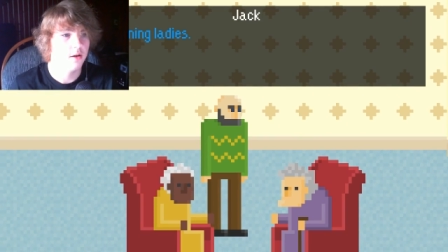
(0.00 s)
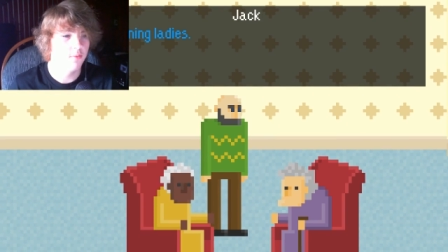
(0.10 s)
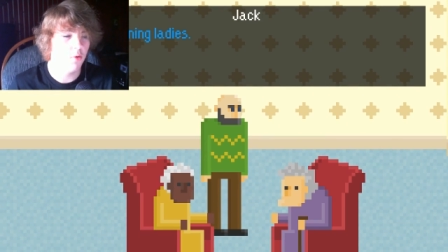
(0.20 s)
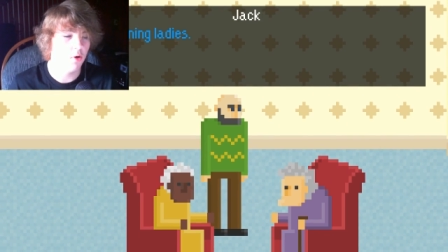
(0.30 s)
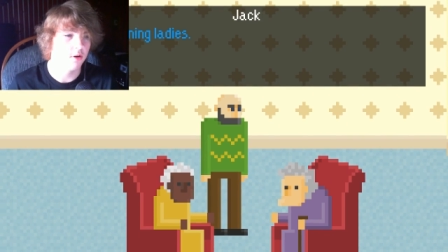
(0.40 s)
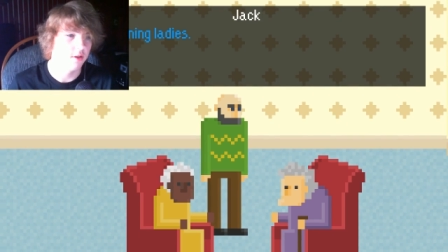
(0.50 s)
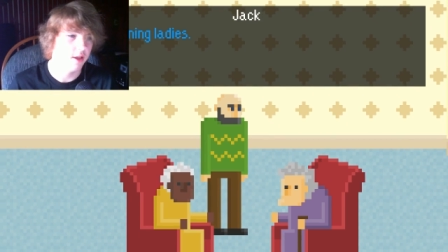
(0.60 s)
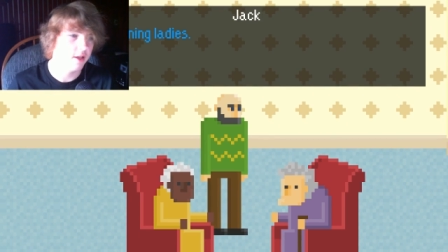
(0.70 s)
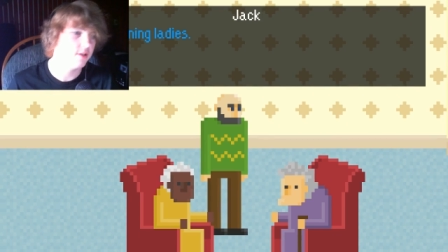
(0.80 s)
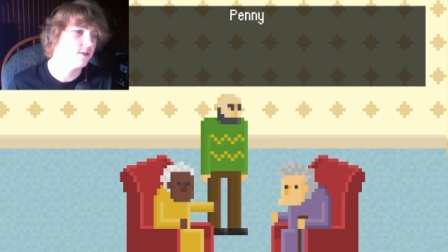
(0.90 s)
Morning,
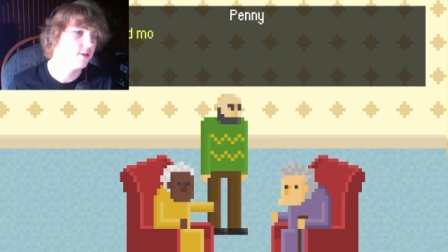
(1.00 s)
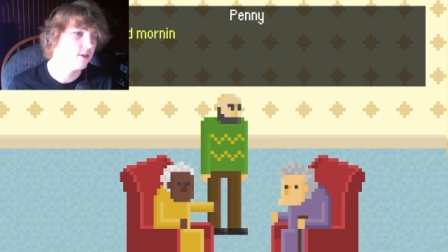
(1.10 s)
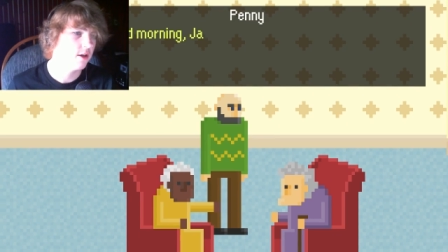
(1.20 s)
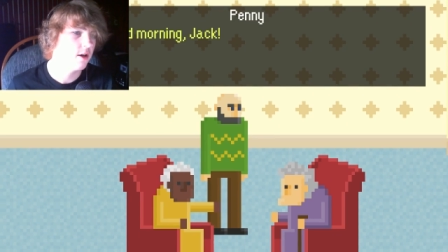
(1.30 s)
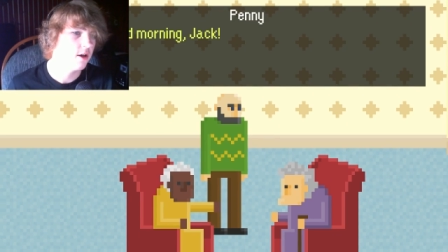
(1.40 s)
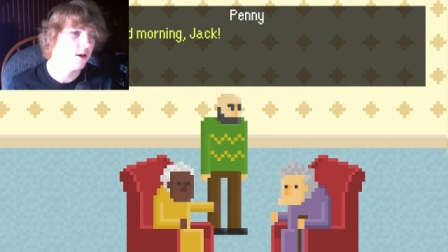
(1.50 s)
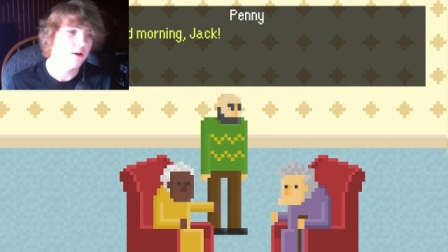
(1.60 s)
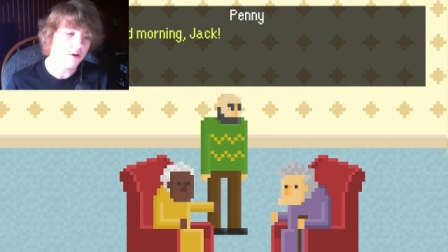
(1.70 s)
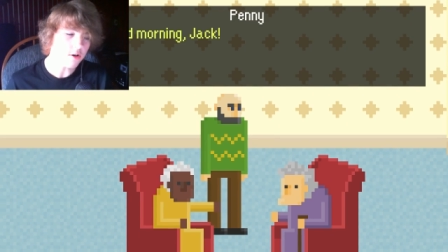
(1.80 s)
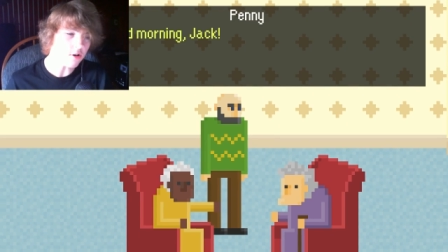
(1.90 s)
ladies.
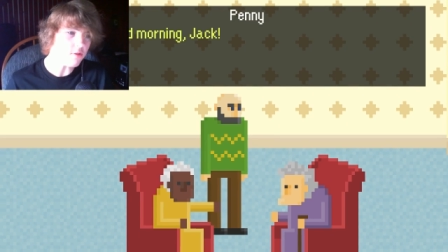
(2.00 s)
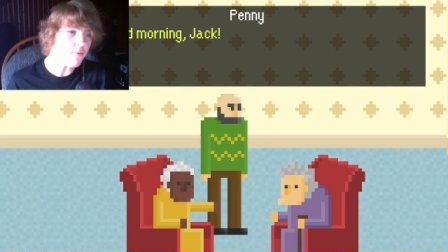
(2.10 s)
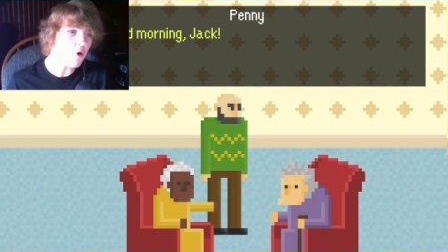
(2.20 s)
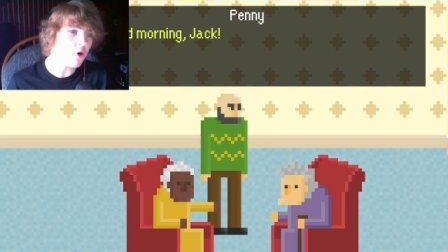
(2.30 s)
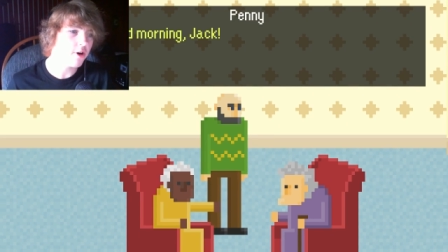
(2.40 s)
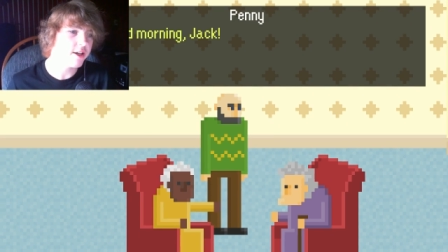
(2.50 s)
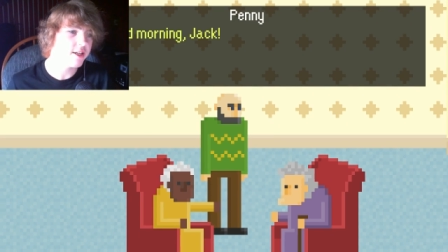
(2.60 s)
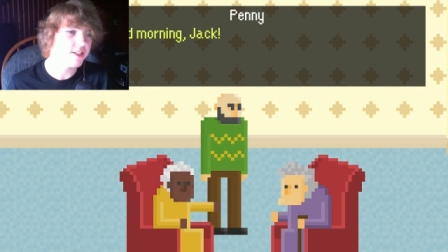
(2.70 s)
Good morning,